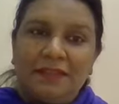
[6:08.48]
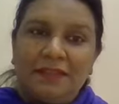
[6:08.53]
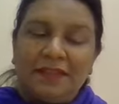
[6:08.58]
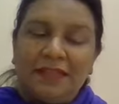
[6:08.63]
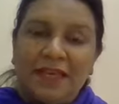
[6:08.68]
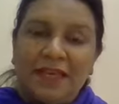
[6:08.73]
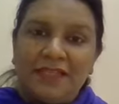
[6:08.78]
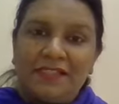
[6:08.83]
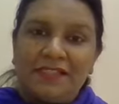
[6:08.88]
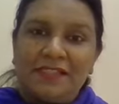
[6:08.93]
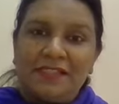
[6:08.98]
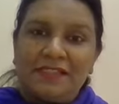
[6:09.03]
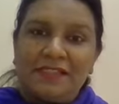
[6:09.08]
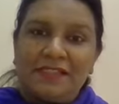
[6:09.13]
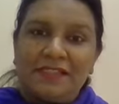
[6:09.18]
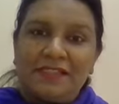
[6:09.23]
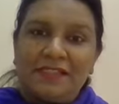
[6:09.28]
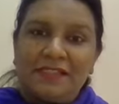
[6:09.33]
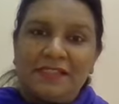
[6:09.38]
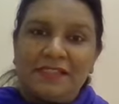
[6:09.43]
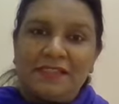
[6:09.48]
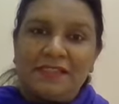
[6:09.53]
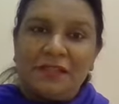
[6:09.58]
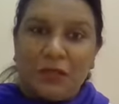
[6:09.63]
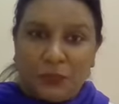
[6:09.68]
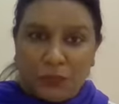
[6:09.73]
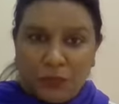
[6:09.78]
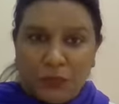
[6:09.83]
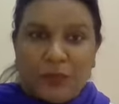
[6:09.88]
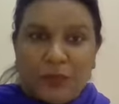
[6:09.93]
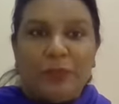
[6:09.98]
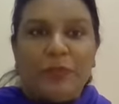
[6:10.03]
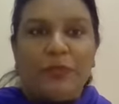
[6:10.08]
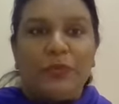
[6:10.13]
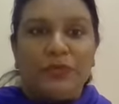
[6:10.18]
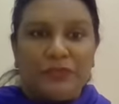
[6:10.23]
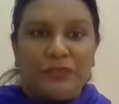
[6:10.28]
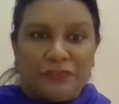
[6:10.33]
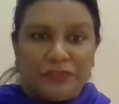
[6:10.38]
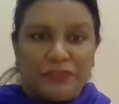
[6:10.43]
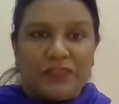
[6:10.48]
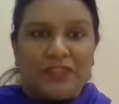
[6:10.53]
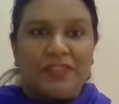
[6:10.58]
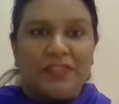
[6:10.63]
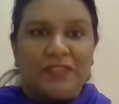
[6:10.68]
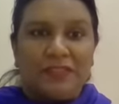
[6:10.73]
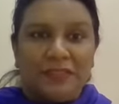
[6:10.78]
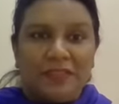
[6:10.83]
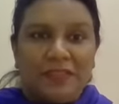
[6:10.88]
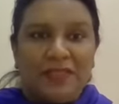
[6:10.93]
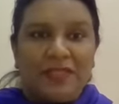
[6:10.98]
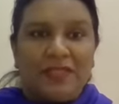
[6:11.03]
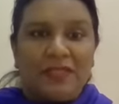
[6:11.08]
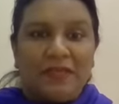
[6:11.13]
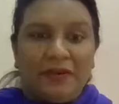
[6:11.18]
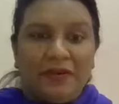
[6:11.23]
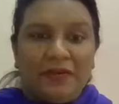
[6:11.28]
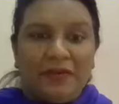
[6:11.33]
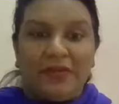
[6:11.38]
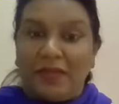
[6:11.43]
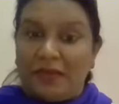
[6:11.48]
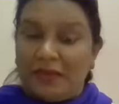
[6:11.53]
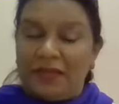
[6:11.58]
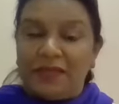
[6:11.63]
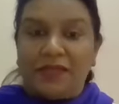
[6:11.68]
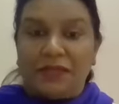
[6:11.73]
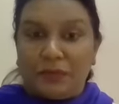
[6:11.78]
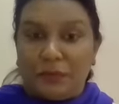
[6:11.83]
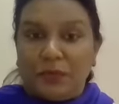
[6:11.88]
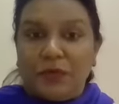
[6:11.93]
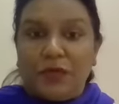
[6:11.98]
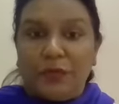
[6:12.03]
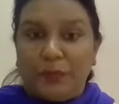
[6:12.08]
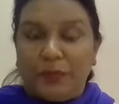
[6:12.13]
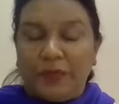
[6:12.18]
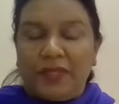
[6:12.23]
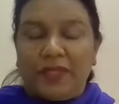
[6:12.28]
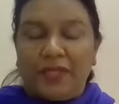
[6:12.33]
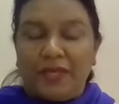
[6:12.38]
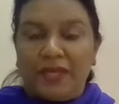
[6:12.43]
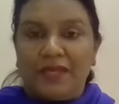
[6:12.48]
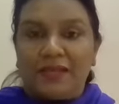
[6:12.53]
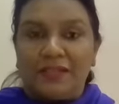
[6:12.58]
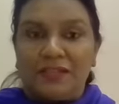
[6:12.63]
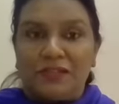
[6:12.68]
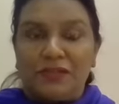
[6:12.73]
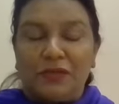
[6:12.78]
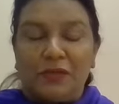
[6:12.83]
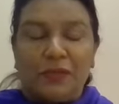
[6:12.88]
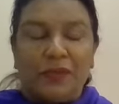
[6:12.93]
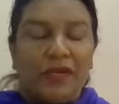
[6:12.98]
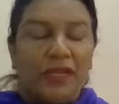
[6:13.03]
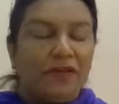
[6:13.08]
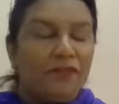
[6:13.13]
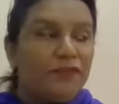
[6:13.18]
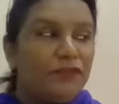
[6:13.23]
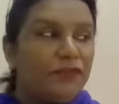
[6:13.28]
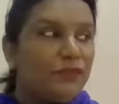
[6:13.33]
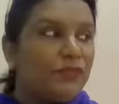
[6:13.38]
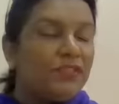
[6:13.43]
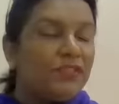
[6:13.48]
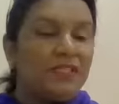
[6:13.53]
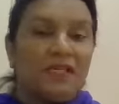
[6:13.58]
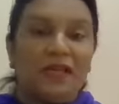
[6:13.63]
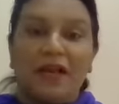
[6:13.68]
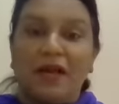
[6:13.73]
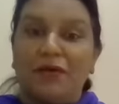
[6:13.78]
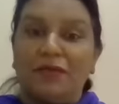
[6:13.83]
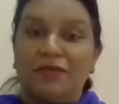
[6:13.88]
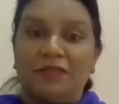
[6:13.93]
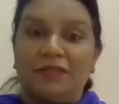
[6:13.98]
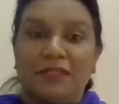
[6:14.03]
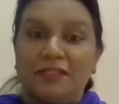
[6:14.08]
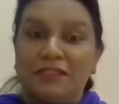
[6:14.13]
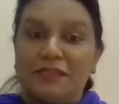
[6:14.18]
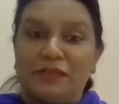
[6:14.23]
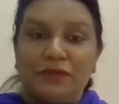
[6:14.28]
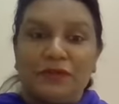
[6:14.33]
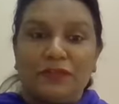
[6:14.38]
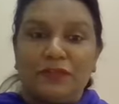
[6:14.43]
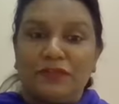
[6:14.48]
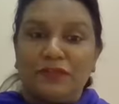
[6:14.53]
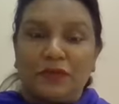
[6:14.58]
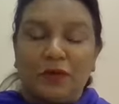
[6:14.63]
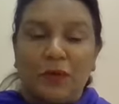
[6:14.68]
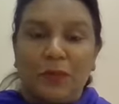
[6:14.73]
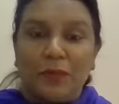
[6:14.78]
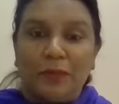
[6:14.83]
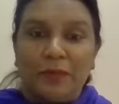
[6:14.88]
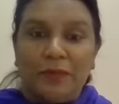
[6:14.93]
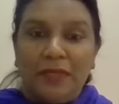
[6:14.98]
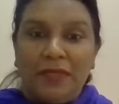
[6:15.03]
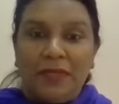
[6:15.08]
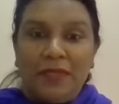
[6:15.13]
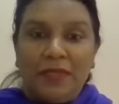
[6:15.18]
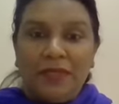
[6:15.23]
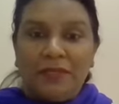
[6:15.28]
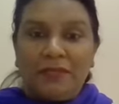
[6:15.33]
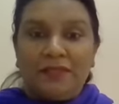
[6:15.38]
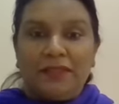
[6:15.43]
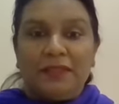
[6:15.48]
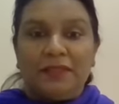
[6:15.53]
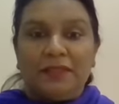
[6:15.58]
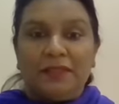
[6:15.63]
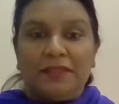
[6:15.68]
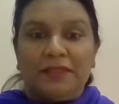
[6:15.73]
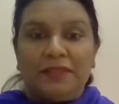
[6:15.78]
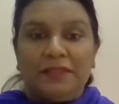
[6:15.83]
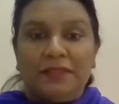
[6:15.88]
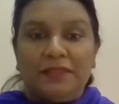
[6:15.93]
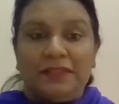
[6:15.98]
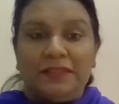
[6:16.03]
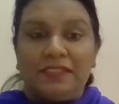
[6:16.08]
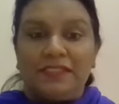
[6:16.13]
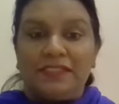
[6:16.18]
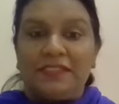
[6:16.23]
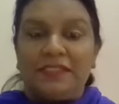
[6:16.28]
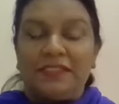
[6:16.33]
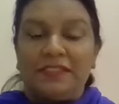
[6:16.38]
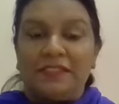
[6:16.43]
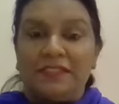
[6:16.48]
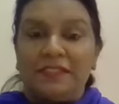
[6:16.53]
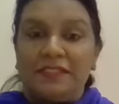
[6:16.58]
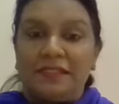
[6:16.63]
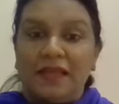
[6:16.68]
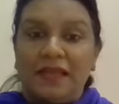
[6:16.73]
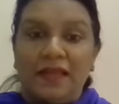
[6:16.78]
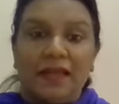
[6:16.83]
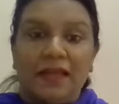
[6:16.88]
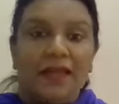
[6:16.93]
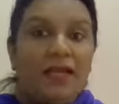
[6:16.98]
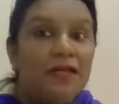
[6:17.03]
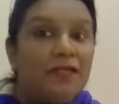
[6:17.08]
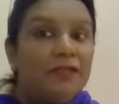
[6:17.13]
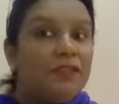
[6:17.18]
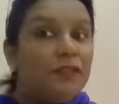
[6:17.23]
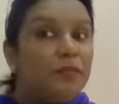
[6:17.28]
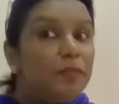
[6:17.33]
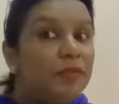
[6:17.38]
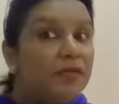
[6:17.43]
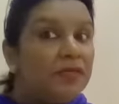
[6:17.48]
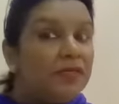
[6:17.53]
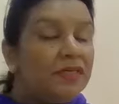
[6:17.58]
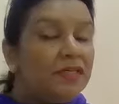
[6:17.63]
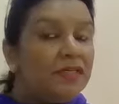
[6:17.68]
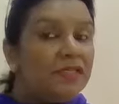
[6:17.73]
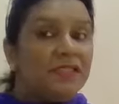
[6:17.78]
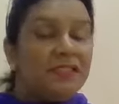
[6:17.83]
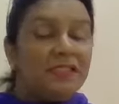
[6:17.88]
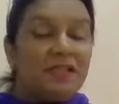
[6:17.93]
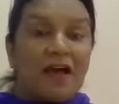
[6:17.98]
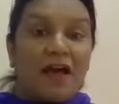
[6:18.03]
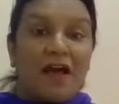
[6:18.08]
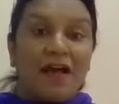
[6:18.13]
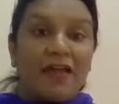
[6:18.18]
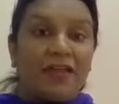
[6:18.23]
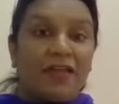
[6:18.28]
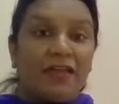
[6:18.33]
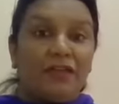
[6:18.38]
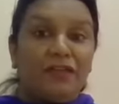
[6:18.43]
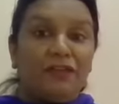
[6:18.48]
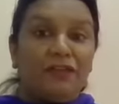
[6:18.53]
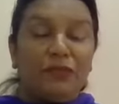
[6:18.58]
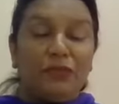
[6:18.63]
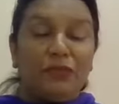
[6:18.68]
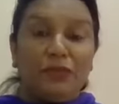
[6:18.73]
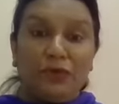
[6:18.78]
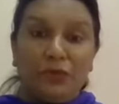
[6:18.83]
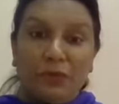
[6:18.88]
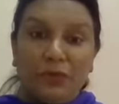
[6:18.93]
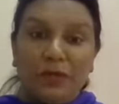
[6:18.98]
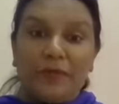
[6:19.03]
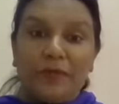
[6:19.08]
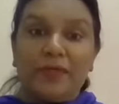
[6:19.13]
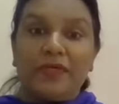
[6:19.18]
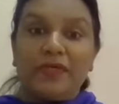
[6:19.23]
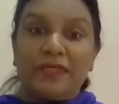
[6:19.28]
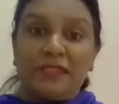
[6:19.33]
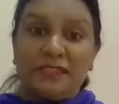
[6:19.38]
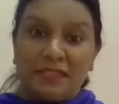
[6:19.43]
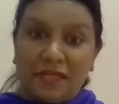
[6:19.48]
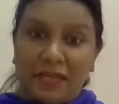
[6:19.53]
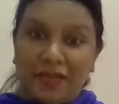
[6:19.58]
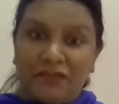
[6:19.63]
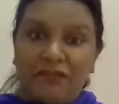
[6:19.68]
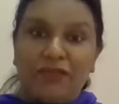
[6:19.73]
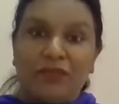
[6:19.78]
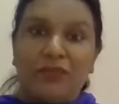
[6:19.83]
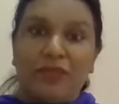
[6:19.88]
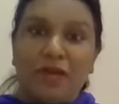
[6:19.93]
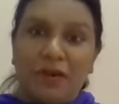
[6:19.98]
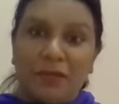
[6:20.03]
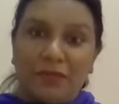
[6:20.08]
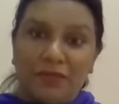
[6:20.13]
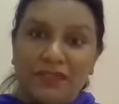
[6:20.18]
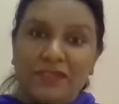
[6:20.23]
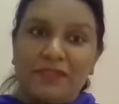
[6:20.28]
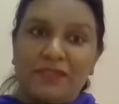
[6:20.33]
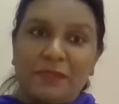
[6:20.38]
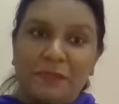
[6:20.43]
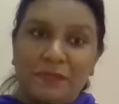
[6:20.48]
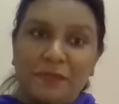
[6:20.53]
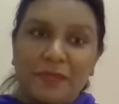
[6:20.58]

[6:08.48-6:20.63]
Yes, it would be beautiful. Yeah, it would be. Yes, you'd love to see how things look from the distance. Yeah, the bird's eye view. You know what a bird's eye view now is?